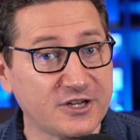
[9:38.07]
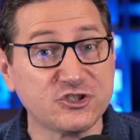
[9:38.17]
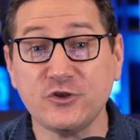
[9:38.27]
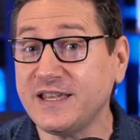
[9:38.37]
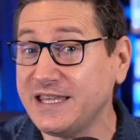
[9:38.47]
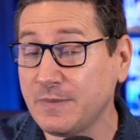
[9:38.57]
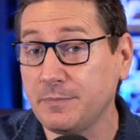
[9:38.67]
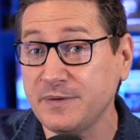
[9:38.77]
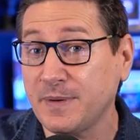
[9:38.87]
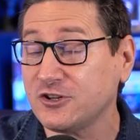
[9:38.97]
Do you think he might
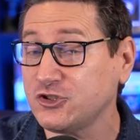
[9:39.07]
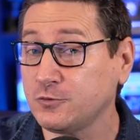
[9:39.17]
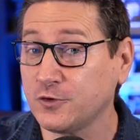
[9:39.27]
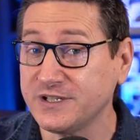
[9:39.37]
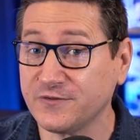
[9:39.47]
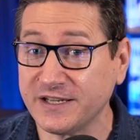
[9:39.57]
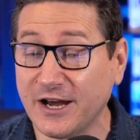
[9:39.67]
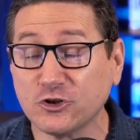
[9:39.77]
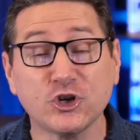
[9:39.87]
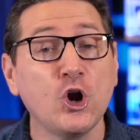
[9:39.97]
be better suited for a different
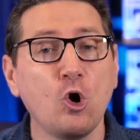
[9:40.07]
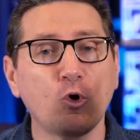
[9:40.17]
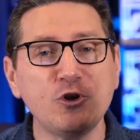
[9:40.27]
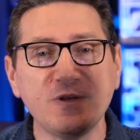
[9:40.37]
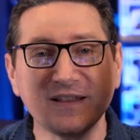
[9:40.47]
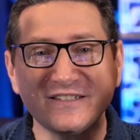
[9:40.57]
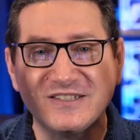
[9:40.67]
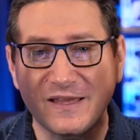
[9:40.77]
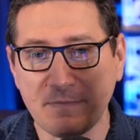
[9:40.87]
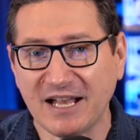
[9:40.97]
character? Or do you think this is
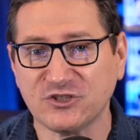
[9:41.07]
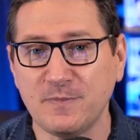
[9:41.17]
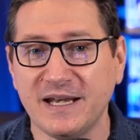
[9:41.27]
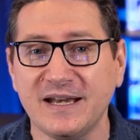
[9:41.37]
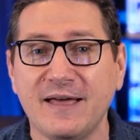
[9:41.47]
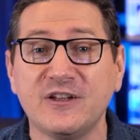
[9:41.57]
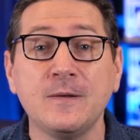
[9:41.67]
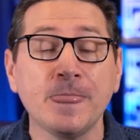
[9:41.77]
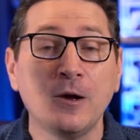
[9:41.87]
a match made in heaven?